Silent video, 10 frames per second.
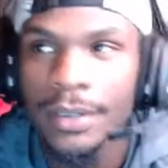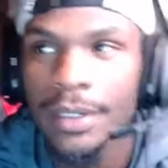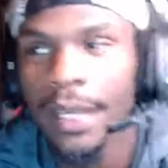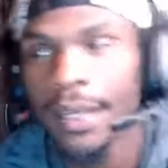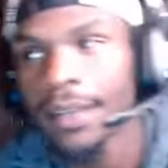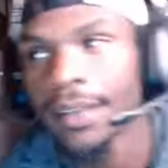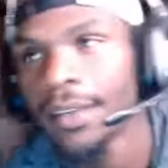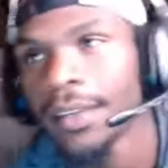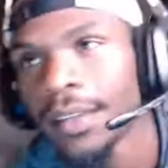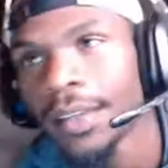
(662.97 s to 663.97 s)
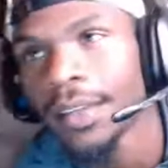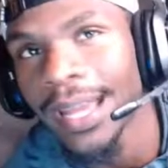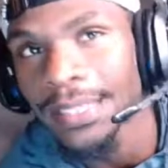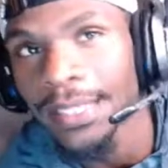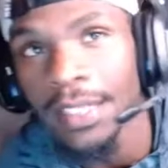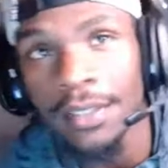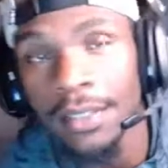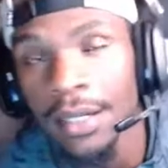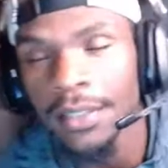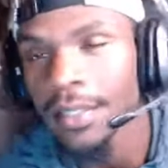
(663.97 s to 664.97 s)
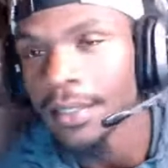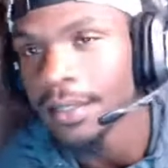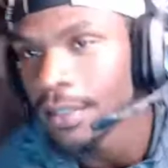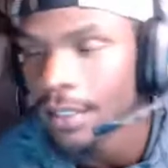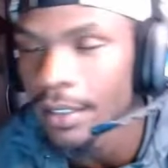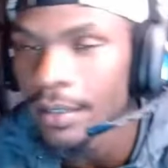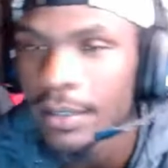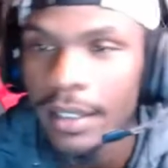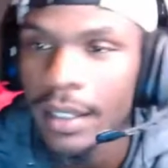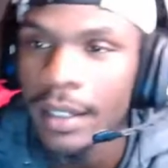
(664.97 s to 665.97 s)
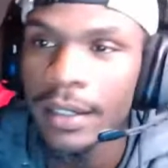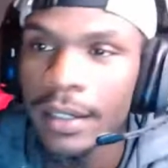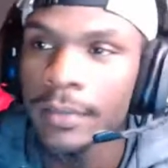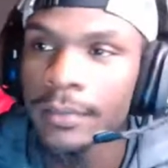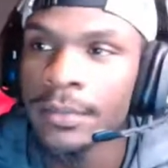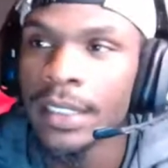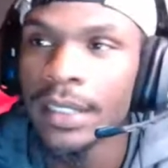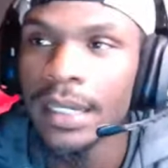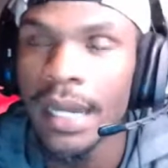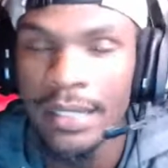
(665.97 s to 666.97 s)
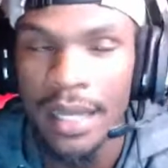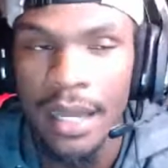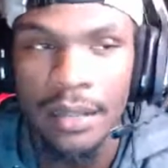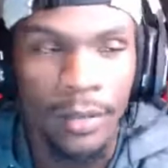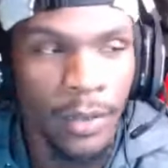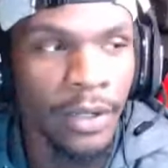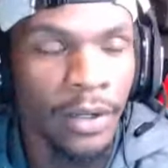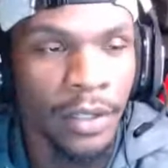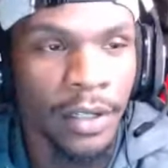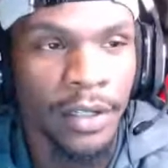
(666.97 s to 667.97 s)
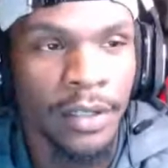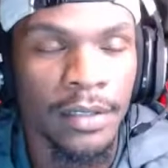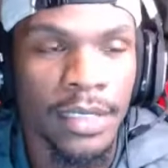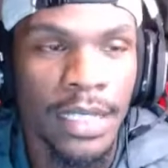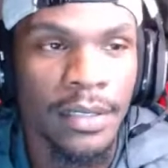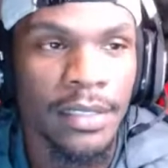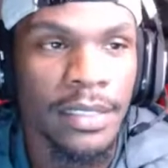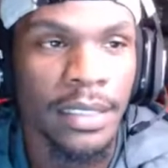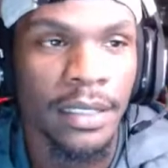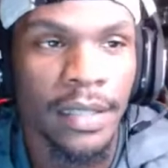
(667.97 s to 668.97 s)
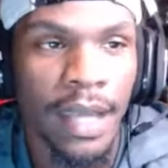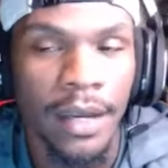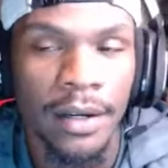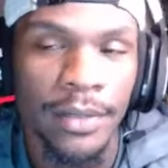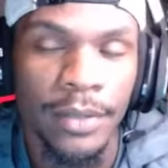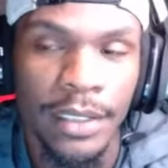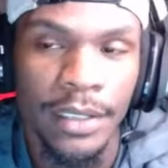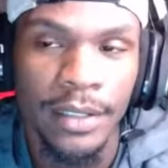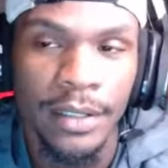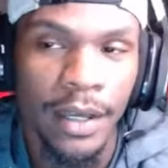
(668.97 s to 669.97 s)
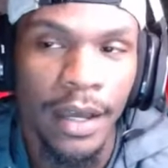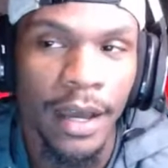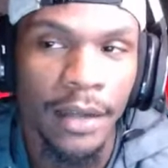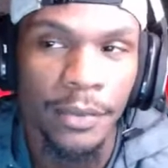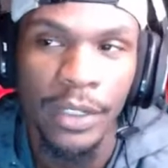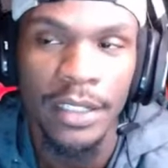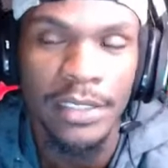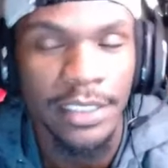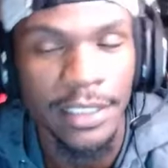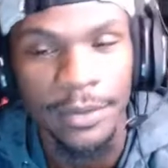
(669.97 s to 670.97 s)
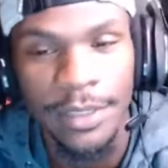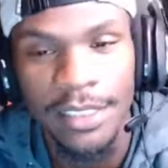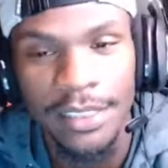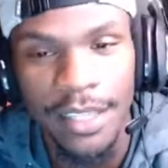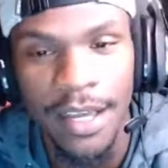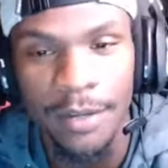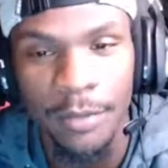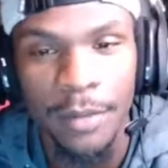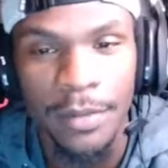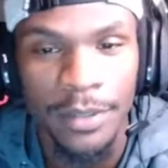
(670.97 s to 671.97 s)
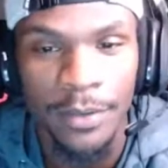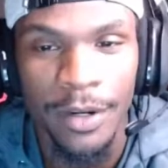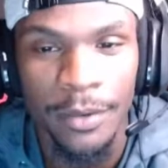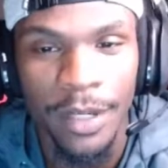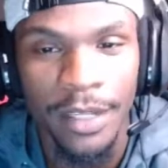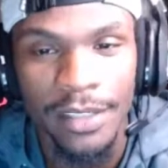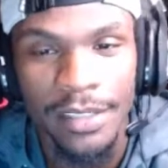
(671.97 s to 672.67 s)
Like as a young kid, yeah. As I got a little bit older and seeing how unrealistic it was, it kind of rubbed me the wrong way.